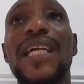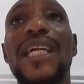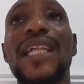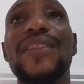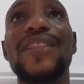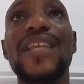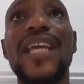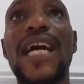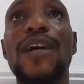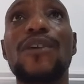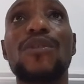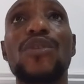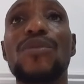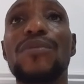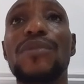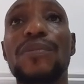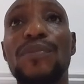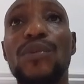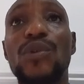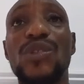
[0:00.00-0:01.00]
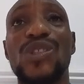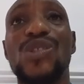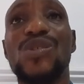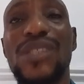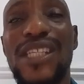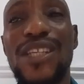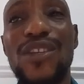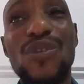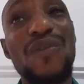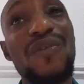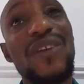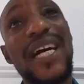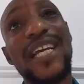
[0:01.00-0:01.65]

they are going to be producing over